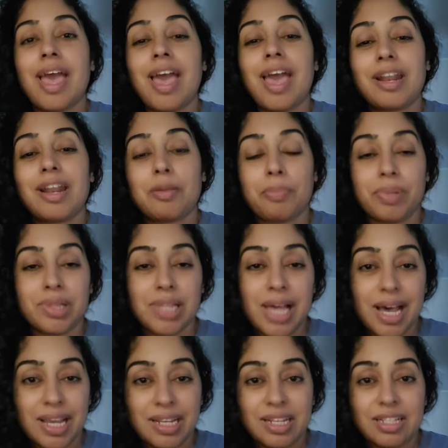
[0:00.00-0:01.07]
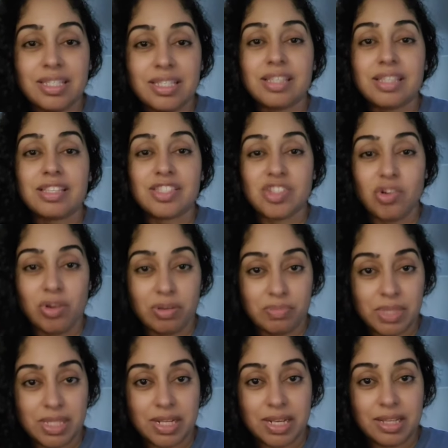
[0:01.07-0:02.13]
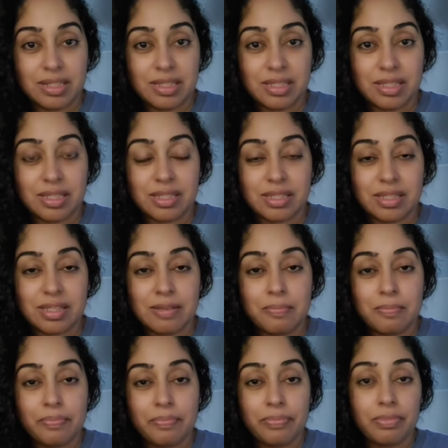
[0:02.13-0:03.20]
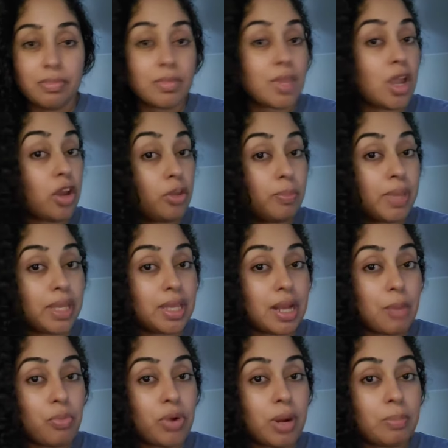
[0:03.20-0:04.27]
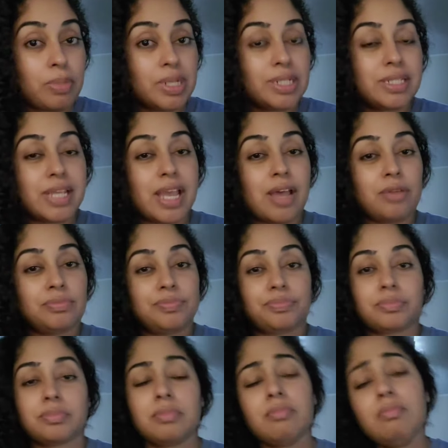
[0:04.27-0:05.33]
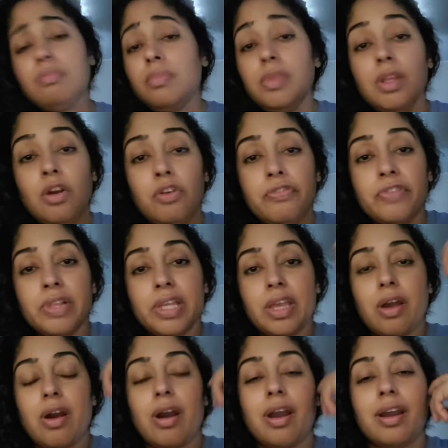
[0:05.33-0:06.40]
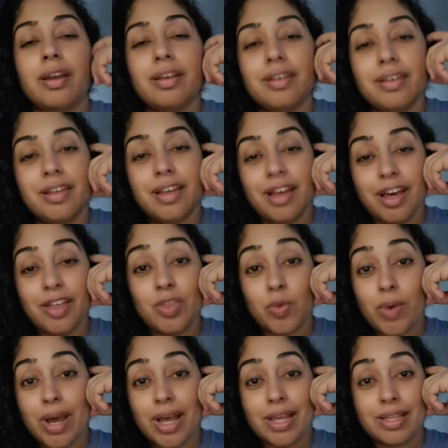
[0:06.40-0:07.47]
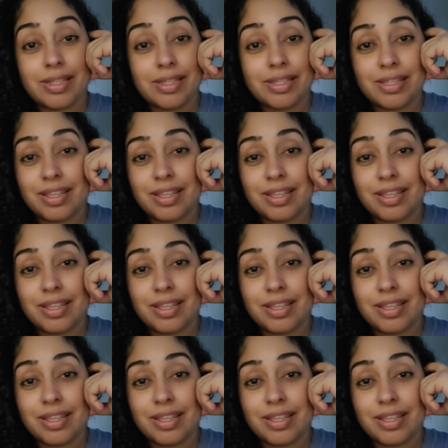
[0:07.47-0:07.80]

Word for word: and applied it to the circumstances. Are you picking up what I'm putting down? Hopefully, you are. Otherwise,